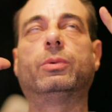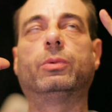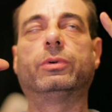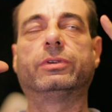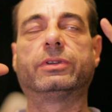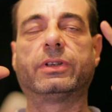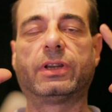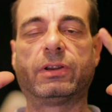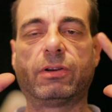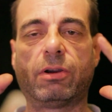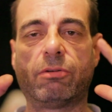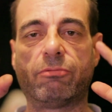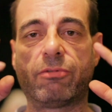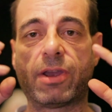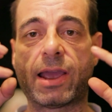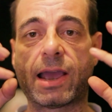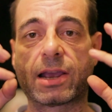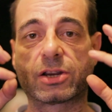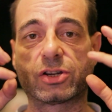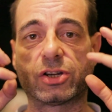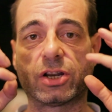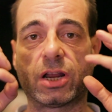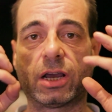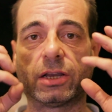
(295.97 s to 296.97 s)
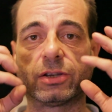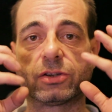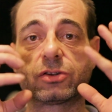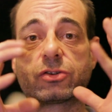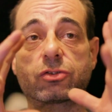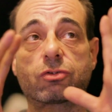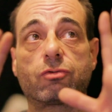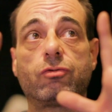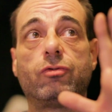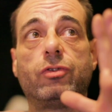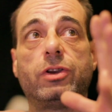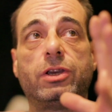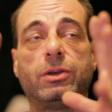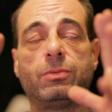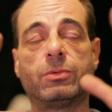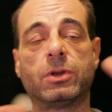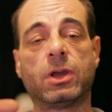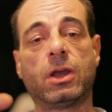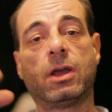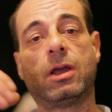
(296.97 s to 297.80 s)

was a reaction. I screamed.